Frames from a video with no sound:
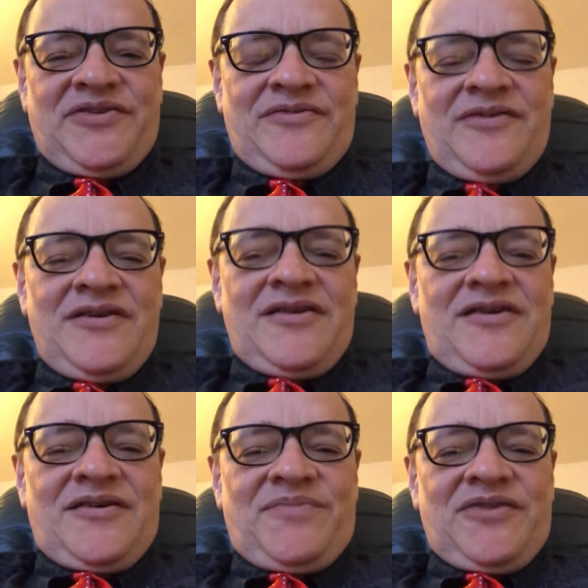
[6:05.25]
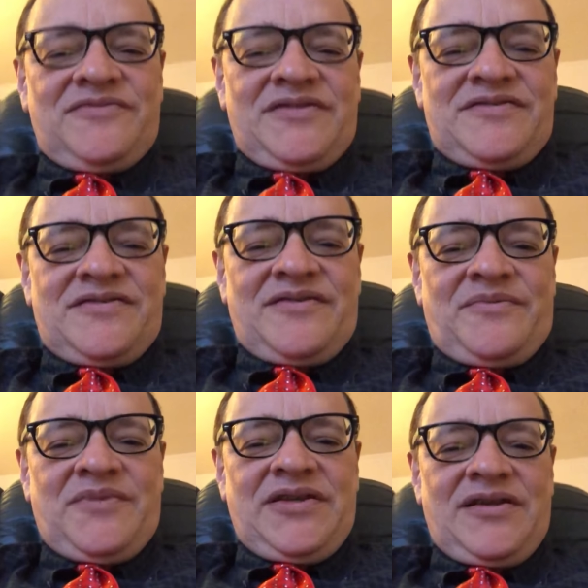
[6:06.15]
to upload this
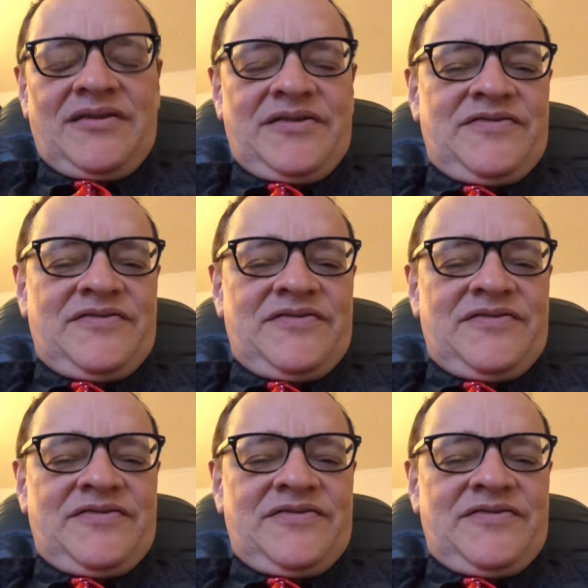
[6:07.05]
immediately.